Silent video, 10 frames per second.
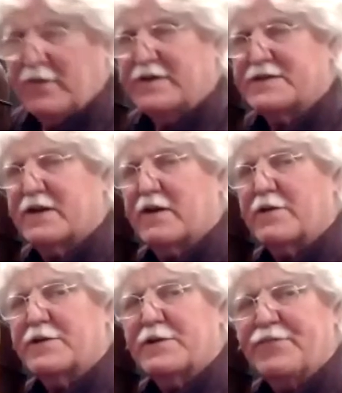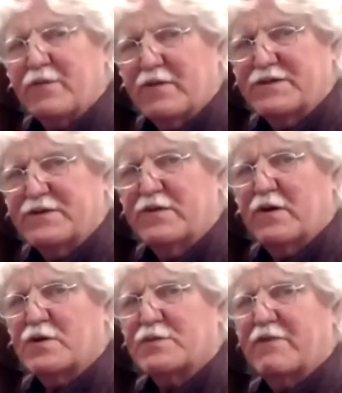to start with 2 notes
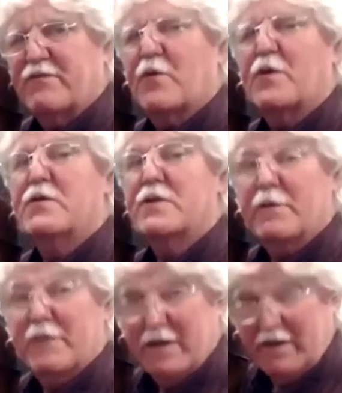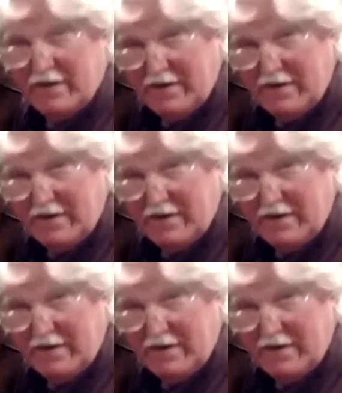before you come in